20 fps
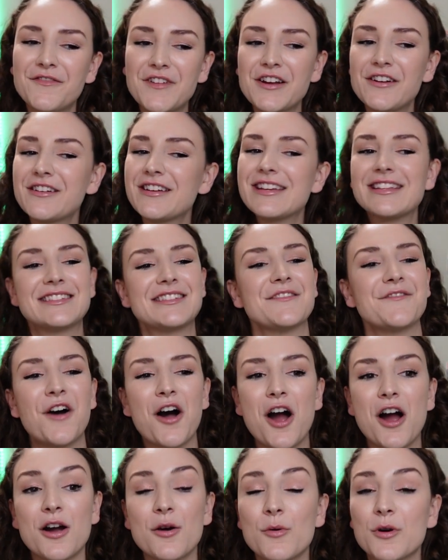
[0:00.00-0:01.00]
variants of
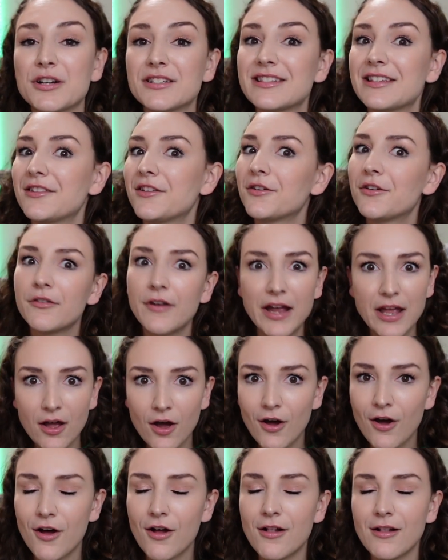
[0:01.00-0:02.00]
Hogwarts and the Great
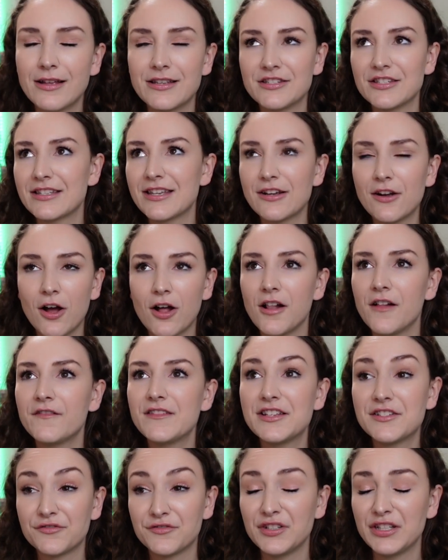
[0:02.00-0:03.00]
Hall and just like all of
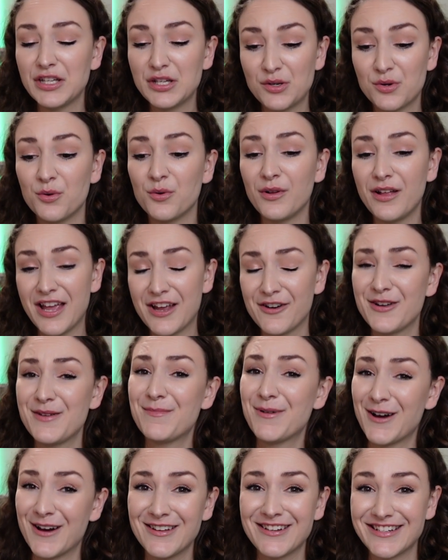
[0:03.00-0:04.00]
these really cool Harry
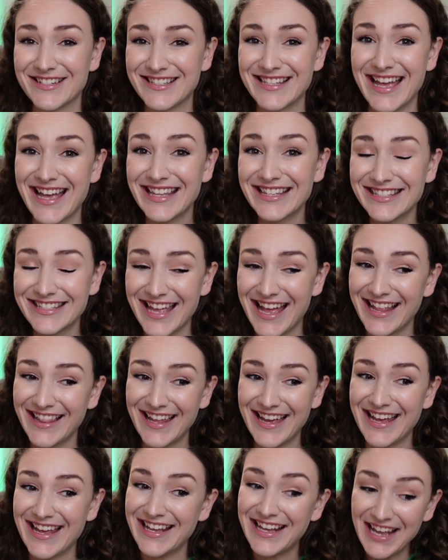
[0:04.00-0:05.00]
Potter sets that
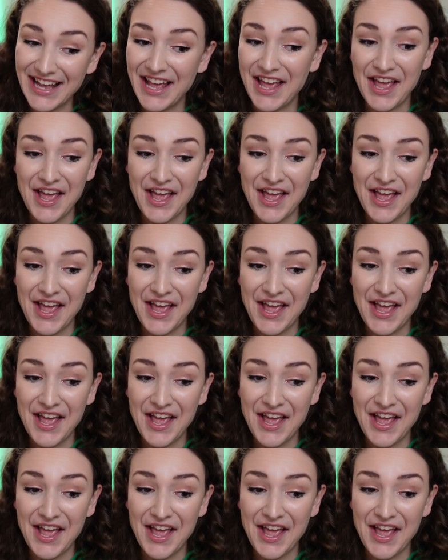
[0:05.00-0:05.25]
like